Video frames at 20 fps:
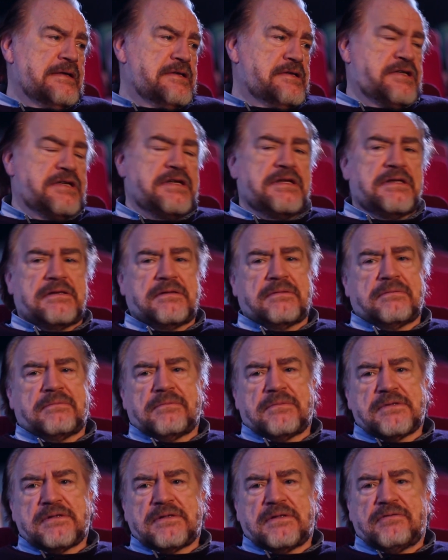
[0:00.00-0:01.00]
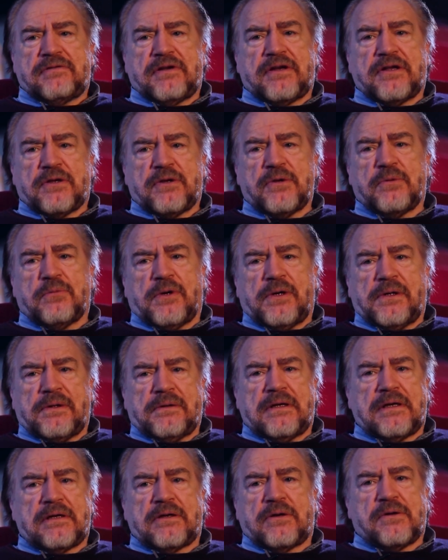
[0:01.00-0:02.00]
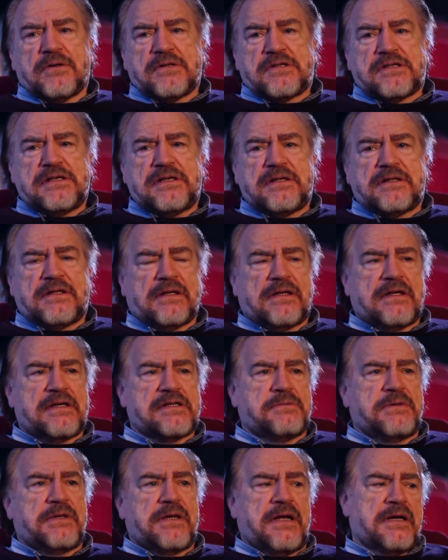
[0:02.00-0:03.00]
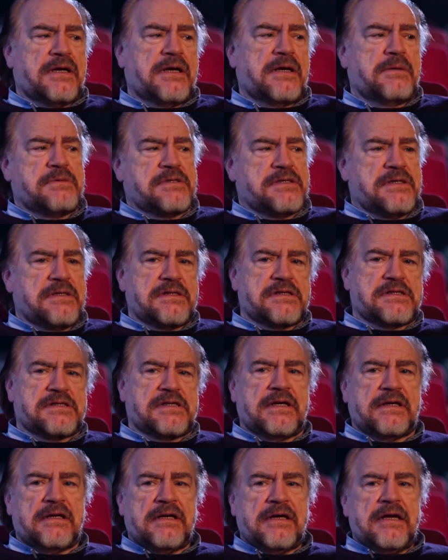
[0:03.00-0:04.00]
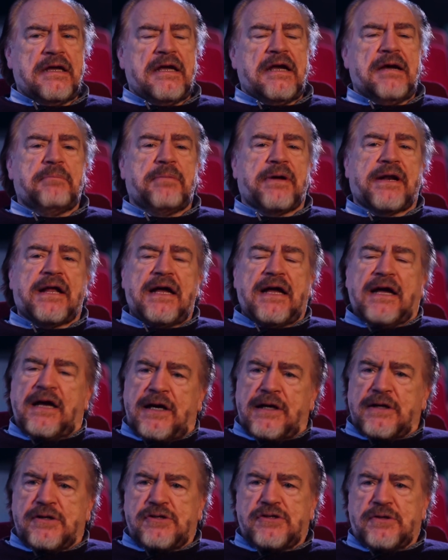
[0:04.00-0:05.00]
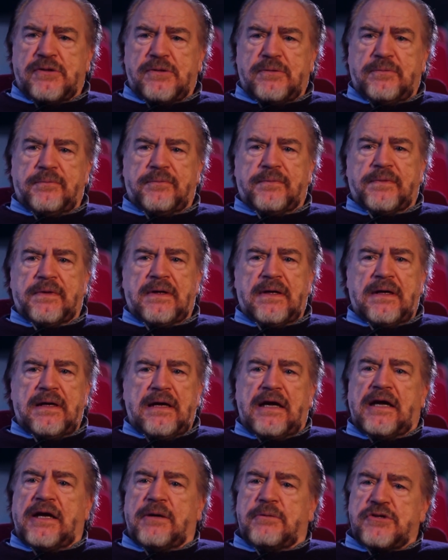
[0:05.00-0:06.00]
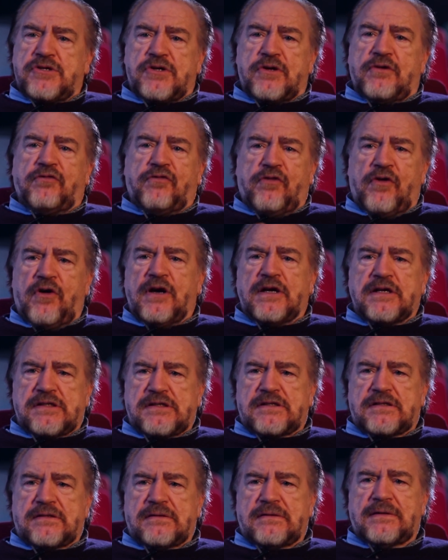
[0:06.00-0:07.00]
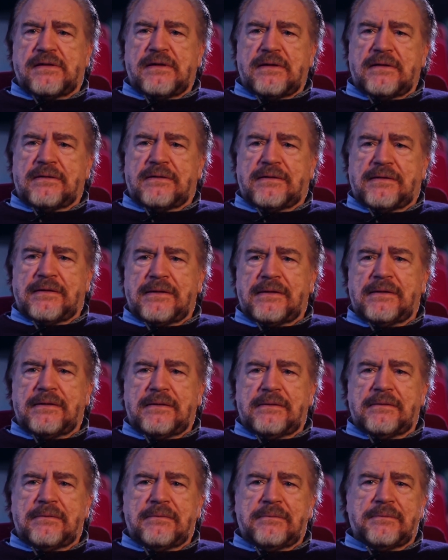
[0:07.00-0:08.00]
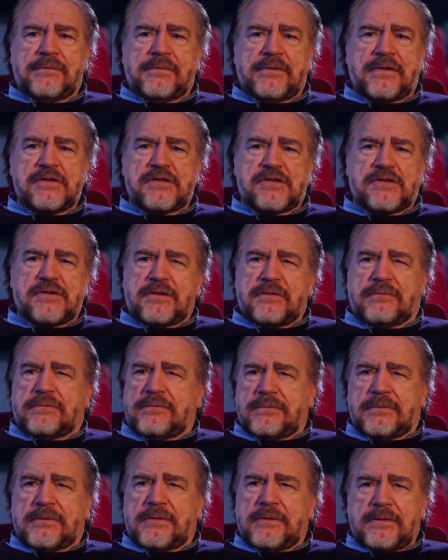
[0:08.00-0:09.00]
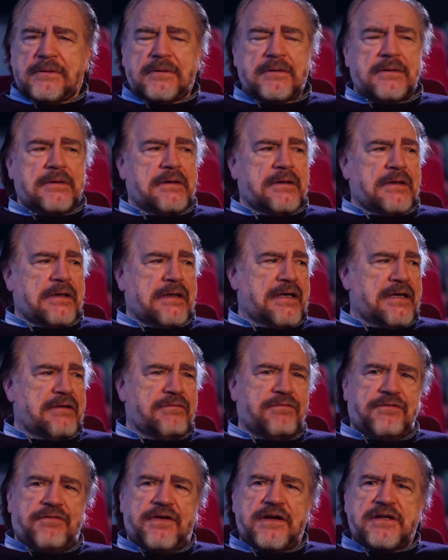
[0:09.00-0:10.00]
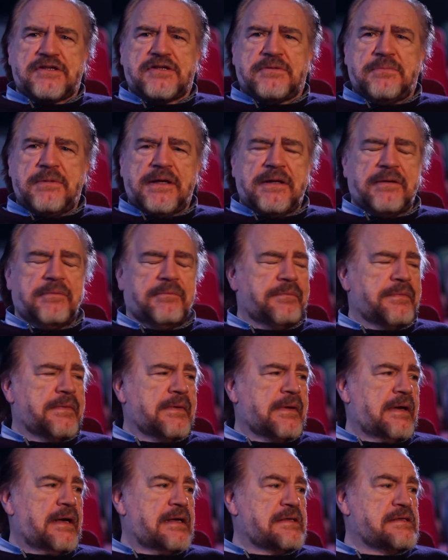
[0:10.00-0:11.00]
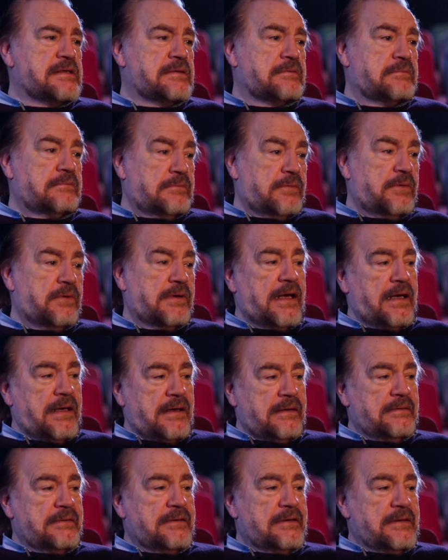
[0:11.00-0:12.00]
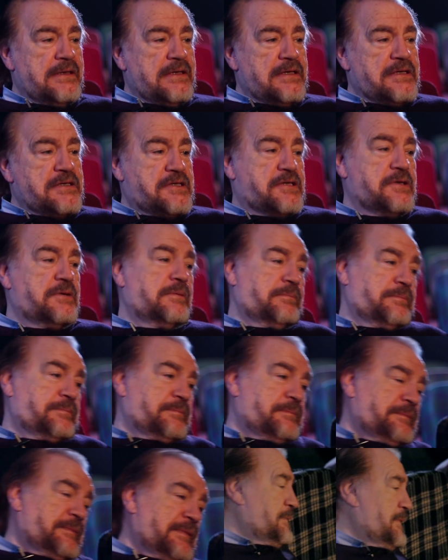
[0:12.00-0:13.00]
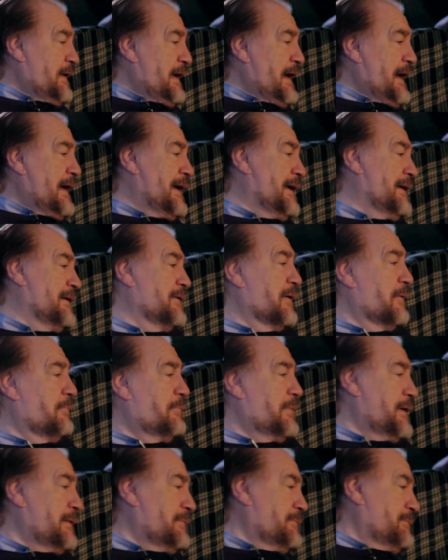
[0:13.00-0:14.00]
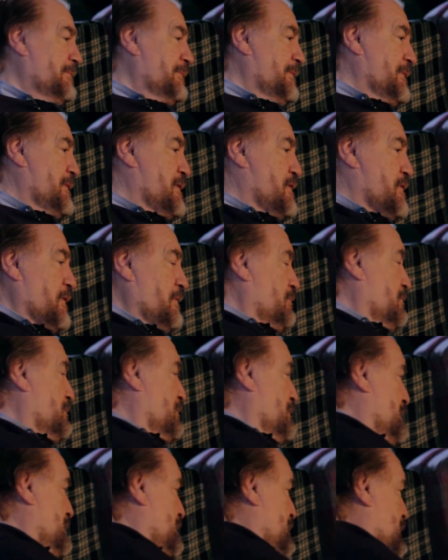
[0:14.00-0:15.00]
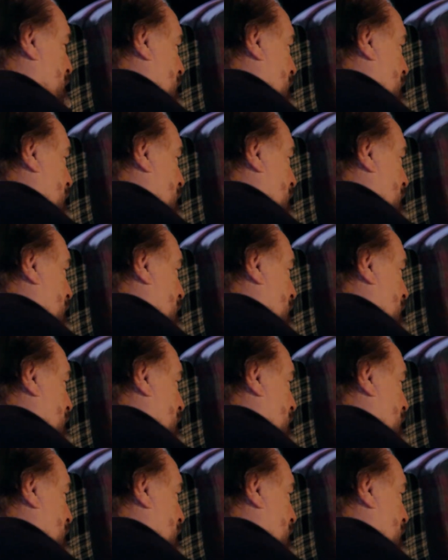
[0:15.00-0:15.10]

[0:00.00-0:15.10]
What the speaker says: seat wasn't a very good one. I got a seat at the last minute, and I was at the side. But I heard you, and it was your voice that sort of kind of fixed me. I said, okay. So I ended up sort of